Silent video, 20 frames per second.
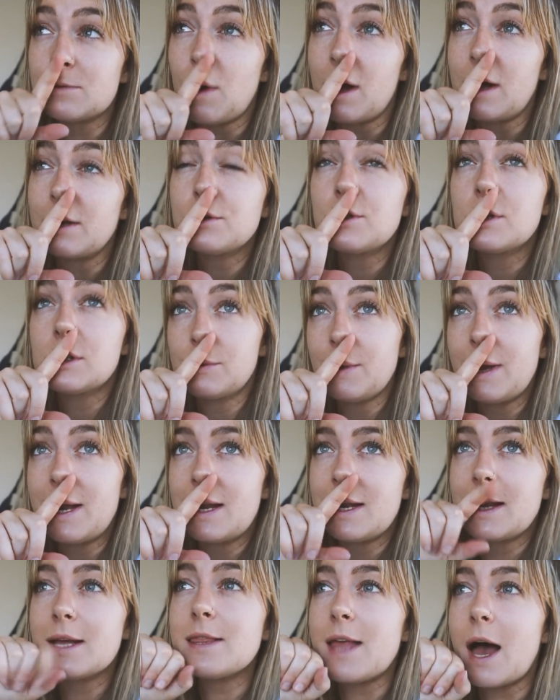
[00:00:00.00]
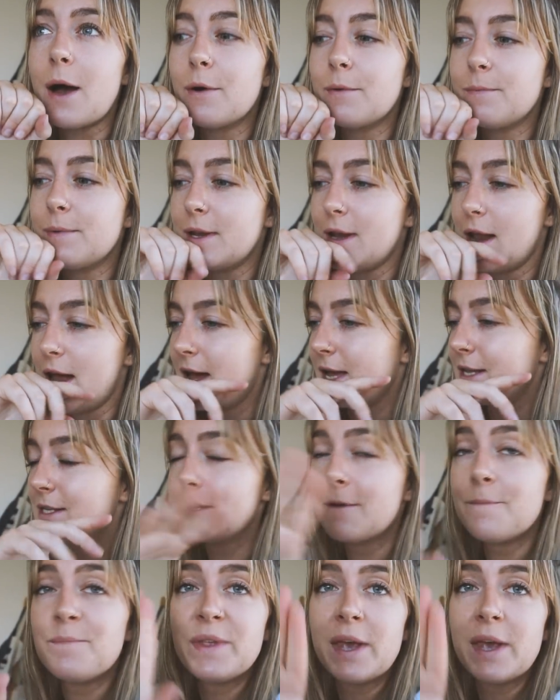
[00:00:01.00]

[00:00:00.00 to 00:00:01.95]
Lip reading: well to sweeten it. That would be nice.